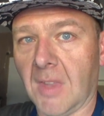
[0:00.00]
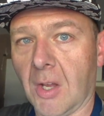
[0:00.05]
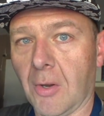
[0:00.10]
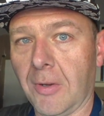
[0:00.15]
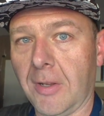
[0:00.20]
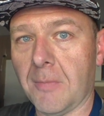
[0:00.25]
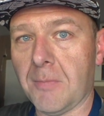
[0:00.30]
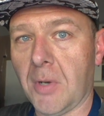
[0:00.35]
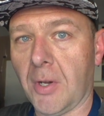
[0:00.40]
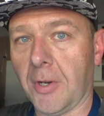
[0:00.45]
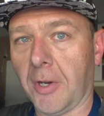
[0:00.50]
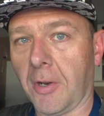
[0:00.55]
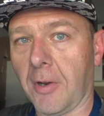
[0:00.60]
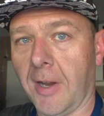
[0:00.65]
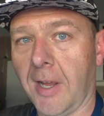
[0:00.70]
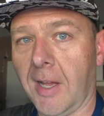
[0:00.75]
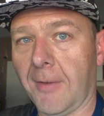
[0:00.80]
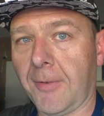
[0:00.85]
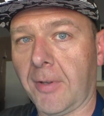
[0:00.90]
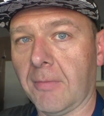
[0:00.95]
OEM
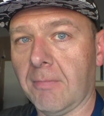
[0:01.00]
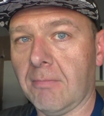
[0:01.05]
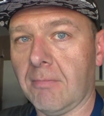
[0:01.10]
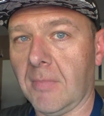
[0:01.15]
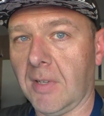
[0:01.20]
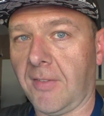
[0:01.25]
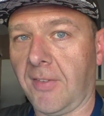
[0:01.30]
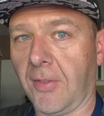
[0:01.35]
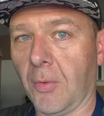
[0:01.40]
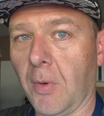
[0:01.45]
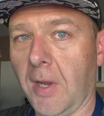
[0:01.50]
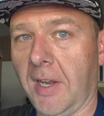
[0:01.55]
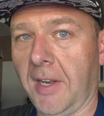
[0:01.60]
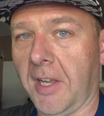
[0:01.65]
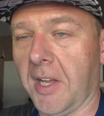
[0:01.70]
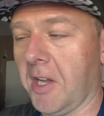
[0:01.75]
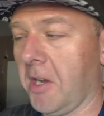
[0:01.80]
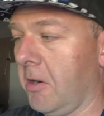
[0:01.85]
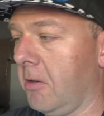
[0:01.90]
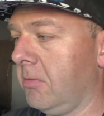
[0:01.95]
Motorcraft, it's the way to
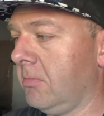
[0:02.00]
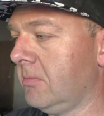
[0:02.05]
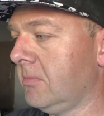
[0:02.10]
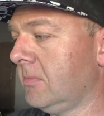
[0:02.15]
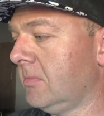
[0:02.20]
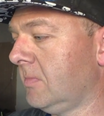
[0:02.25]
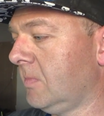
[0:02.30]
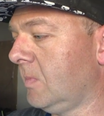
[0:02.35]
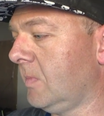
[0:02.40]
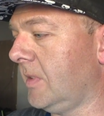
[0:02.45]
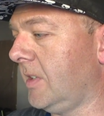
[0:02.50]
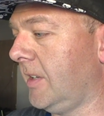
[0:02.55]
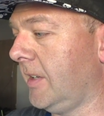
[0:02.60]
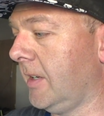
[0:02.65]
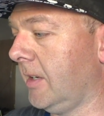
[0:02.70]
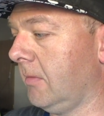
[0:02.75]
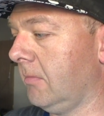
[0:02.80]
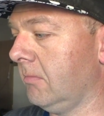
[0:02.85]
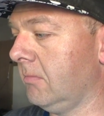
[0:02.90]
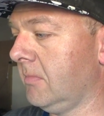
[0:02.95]
go.
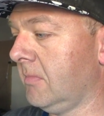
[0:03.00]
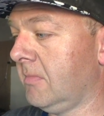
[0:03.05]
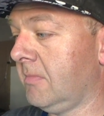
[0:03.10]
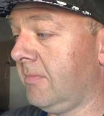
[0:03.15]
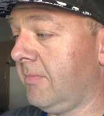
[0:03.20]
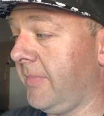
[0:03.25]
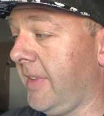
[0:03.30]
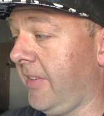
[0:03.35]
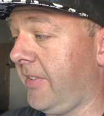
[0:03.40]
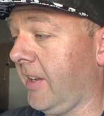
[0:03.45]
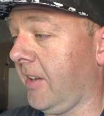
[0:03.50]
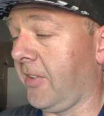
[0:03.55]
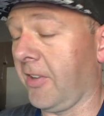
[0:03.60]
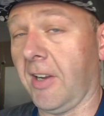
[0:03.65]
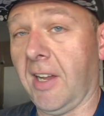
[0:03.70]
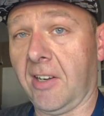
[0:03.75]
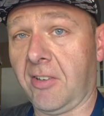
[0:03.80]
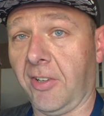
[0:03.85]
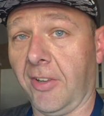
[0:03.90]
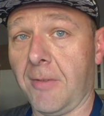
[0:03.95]
Um, these things
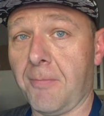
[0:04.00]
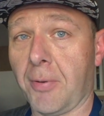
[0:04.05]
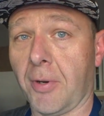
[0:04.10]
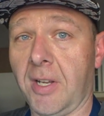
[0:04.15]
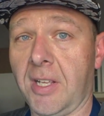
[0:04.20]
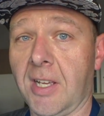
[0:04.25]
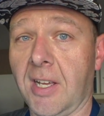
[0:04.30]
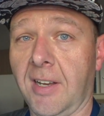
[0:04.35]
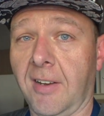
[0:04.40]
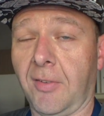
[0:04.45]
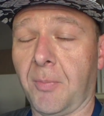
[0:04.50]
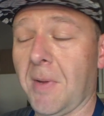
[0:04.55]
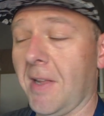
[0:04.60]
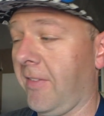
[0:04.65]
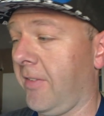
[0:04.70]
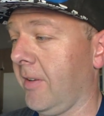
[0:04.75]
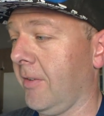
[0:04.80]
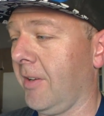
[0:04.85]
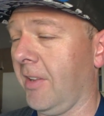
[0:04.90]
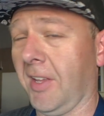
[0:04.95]
are actually pretty
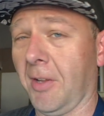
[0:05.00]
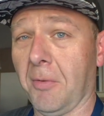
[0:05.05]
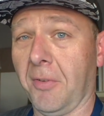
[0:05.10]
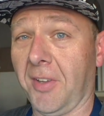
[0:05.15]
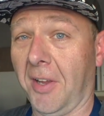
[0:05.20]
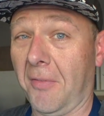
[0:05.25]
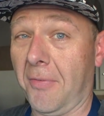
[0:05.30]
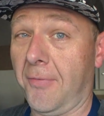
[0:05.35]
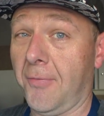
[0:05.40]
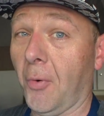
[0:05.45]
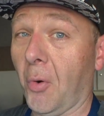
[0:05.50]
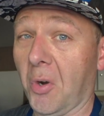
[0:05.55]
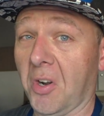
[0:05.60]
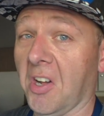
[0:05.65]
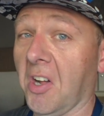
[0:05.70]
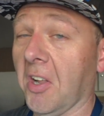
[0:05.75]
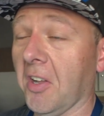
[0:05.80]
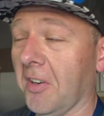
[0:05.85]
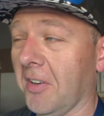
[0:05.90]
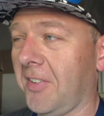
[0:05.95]
inexpensive. I think it was like
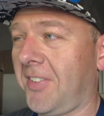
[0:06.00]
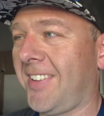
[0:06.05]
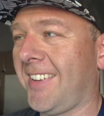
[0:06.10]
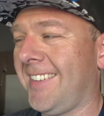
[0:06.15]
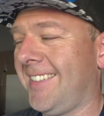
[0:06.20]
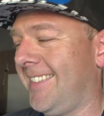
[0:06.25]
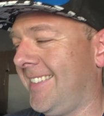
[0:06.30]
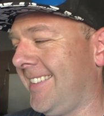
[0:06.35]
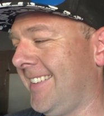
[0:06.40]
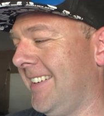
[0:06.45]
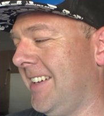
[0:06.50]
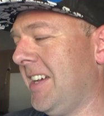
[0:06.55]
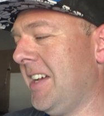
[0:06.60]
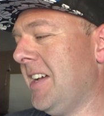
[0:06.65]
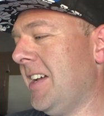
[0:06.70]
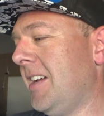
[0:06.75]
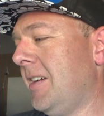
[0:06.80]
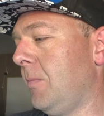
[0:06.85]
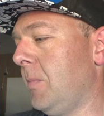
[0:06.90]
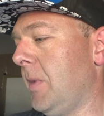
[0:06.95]
$4.